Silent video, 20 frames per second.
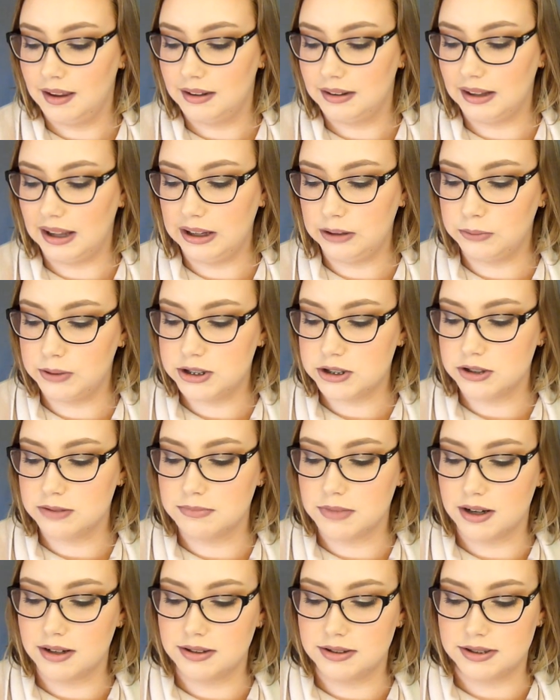like we do
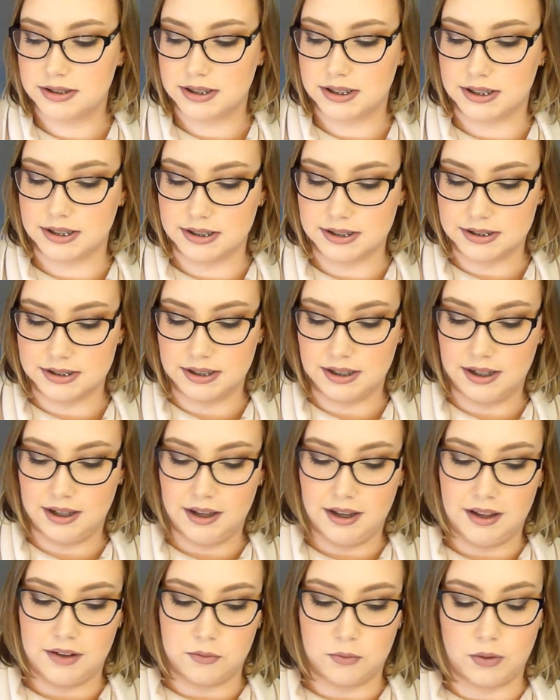most years,
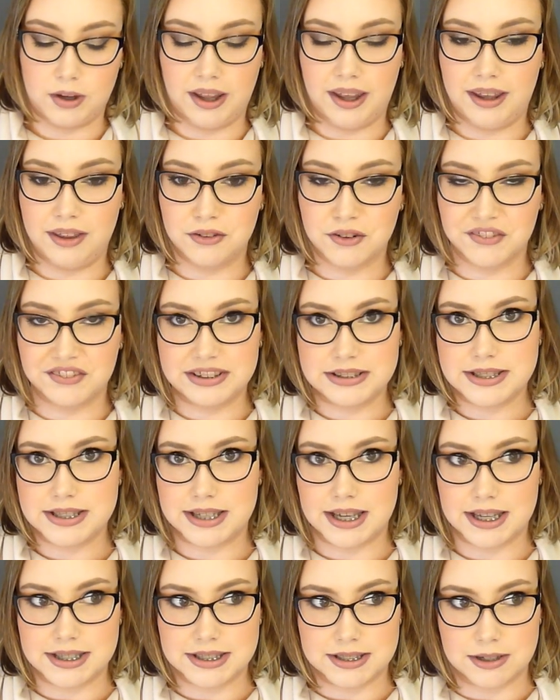either of us
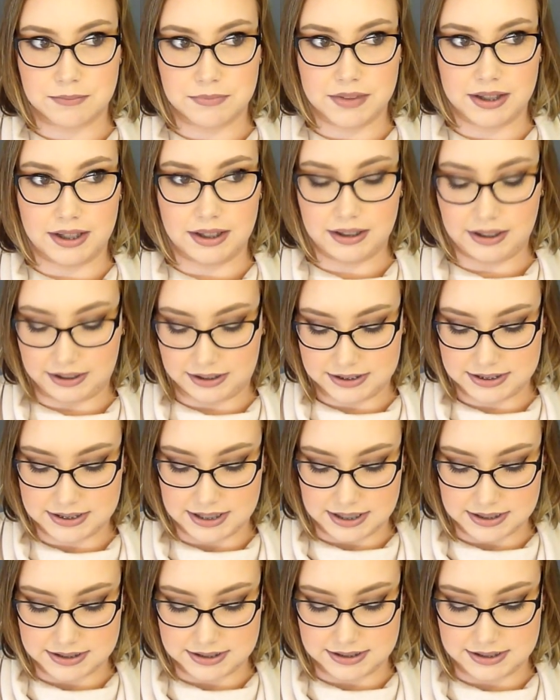get something like
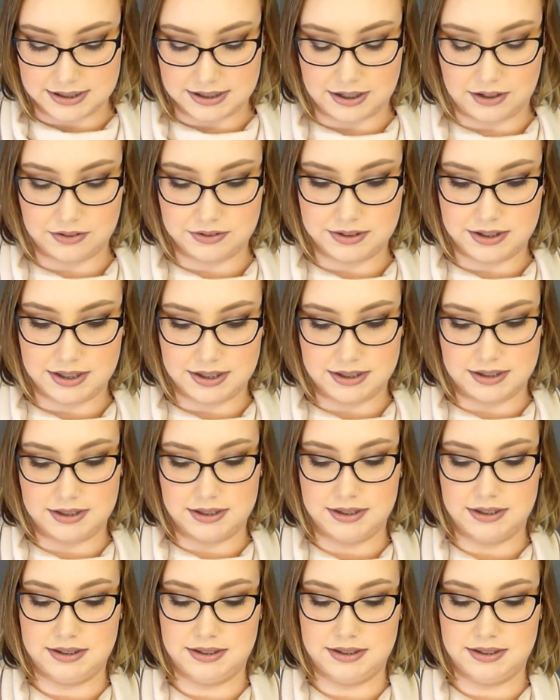sets and stuff that